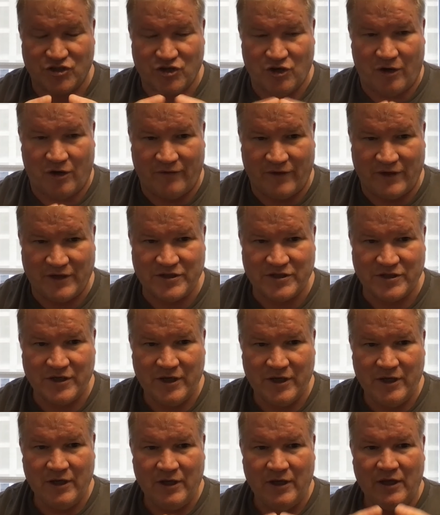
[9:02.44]
service,
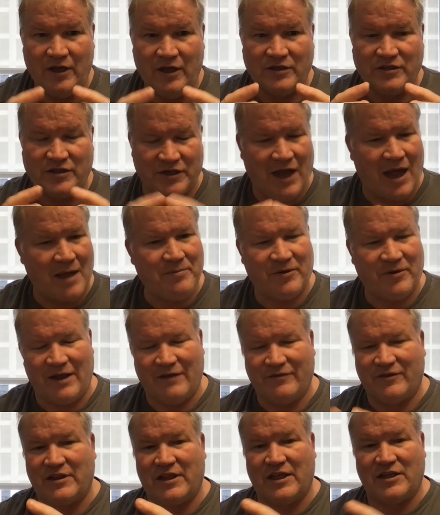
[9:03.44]
to not
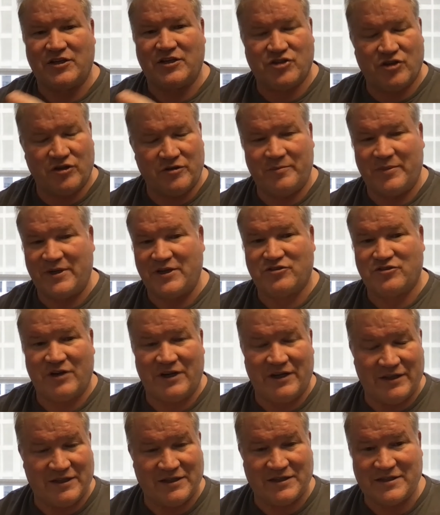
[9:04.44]
believe that they shouldn't be
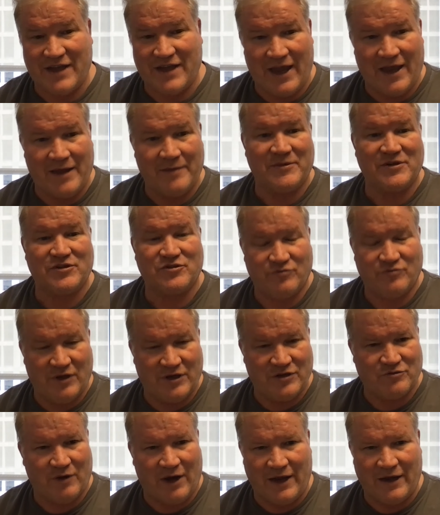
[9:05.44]
treated the same
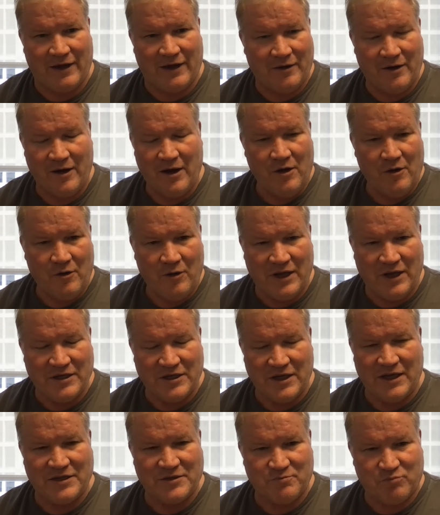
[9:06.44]
as radio,
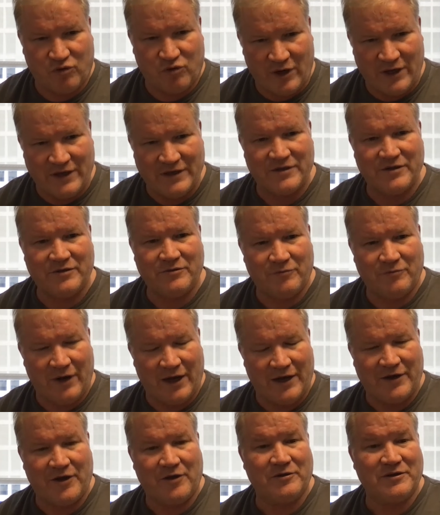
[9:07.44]
as print,
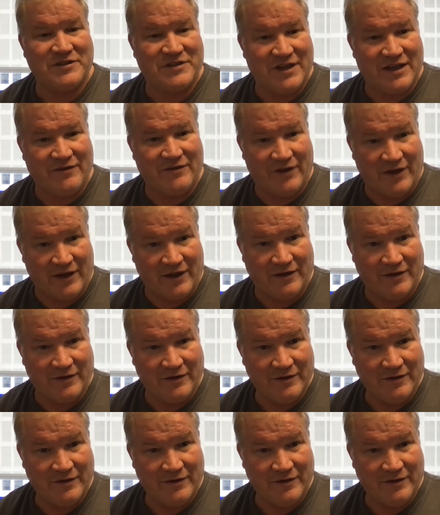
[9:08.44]
radio, and TV.